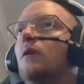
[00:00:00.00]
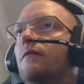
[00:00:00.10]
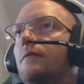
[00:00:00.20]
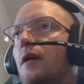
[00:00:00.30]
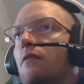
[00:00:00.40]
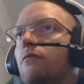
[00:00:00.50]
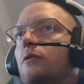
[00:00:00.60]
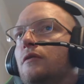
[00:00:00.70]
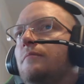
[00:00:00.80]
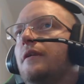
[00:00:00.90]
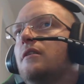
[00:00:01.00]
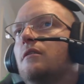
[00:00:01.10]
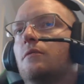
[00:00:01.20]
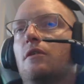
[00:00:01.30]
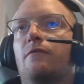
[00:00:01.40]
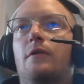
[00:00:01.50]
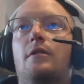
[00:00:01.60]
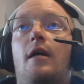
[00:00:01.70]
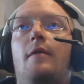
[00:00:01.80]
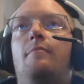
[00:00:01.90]
One of them got ruined because it was our
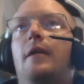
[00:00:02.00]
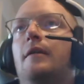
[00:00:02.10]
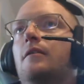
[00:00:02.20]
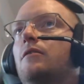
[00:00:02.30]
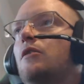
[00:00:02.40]
first time bending